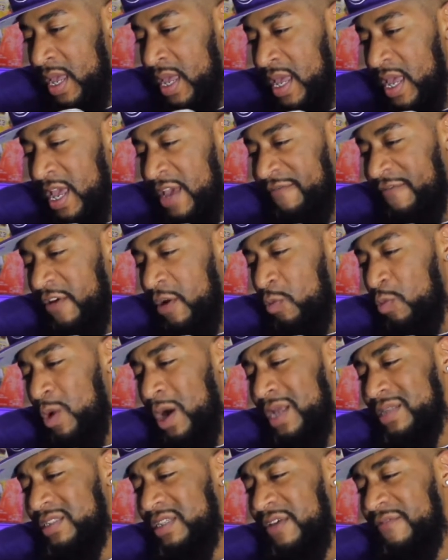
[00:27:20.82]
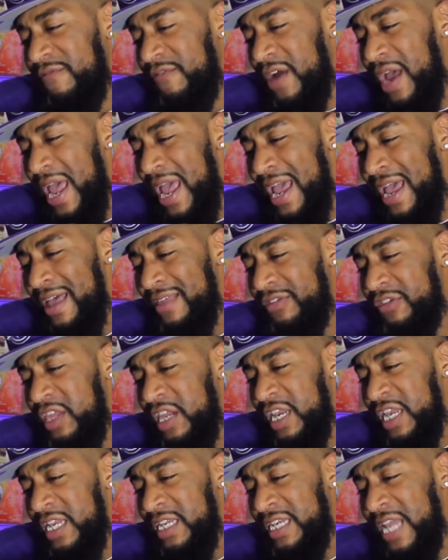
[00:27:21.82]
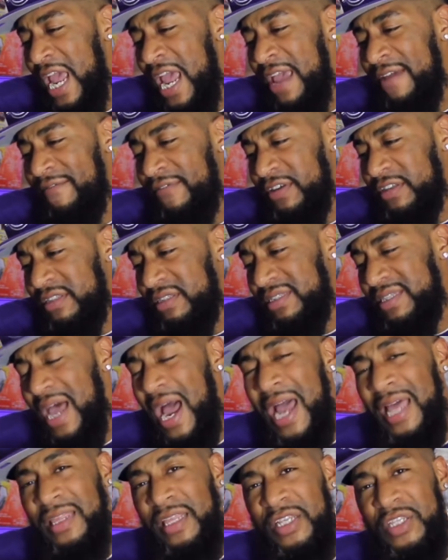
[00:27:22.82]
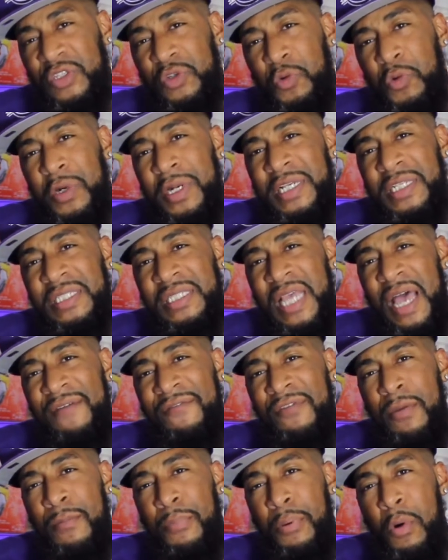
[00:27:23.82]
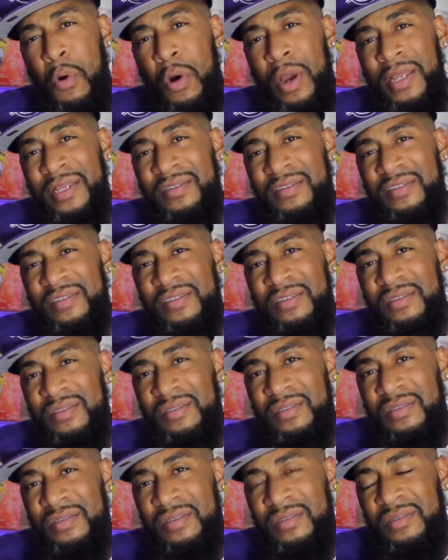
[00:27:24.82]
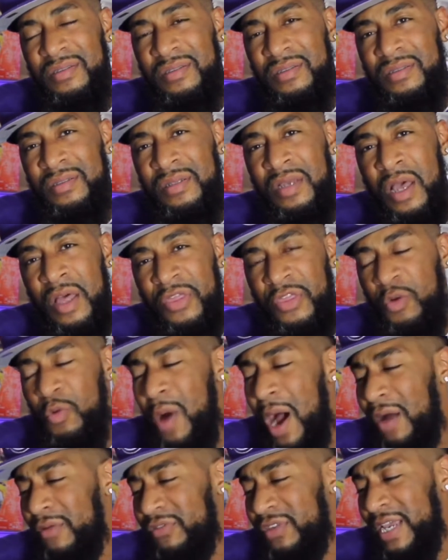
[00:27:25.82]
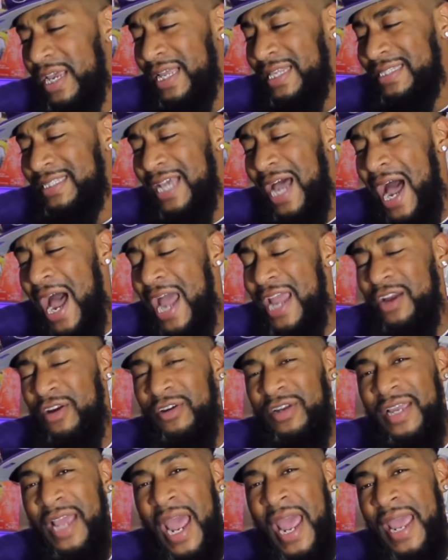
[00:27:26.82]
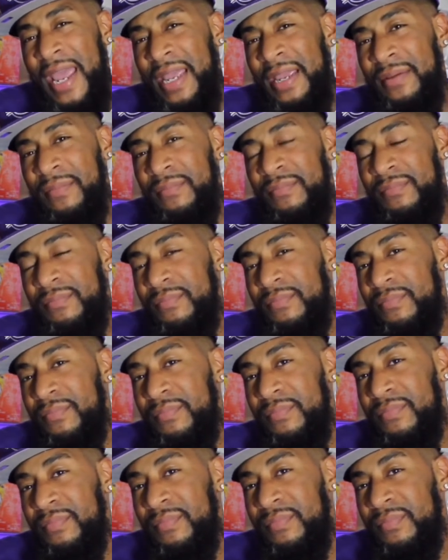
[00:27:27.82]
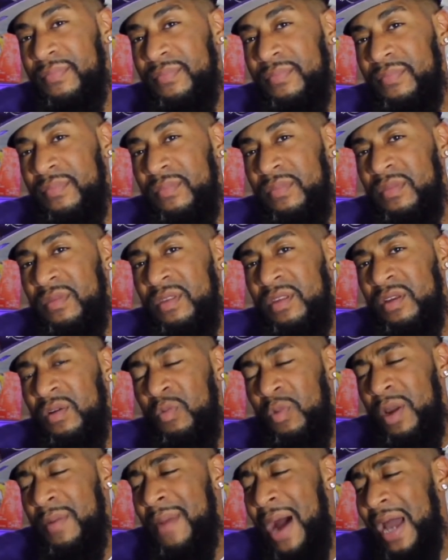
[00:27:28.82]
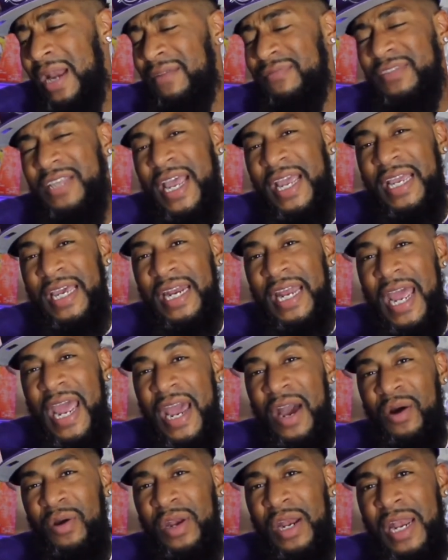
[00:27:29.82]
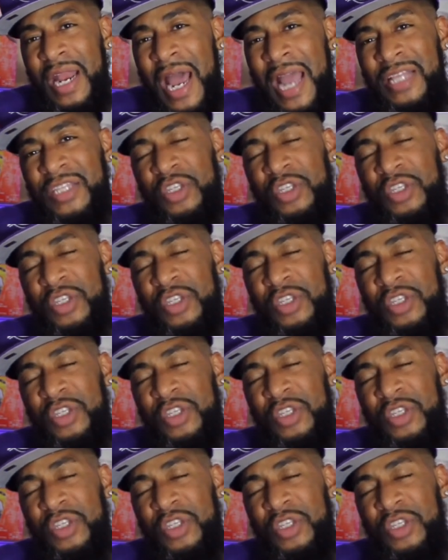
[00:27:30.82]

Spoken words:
If it wasn't for Anthony Davis' silent 27 points throughout the entire game, we might have taken an L tonight.